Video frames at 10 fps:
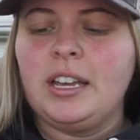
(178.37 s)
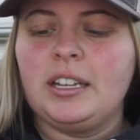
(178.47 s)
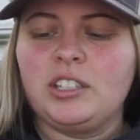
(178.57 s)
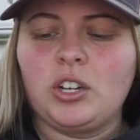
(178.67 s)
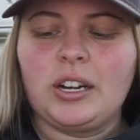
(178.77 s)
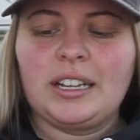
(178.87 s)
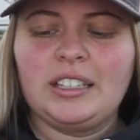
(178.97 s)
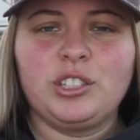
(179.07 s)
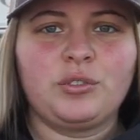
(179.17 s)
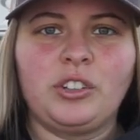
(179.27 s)
And so I got
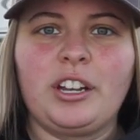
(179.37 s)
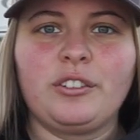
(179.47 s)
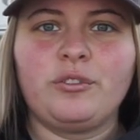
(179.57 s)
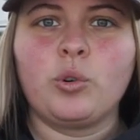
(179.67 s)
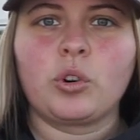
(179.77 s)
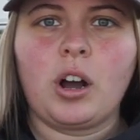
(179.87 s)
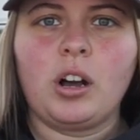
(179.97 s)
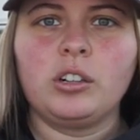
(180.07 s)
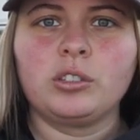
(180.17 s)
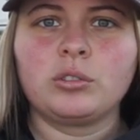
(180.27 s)
these for like
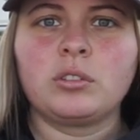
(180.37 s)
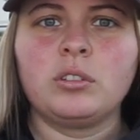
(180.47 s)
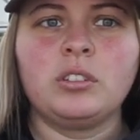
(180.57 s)
$4.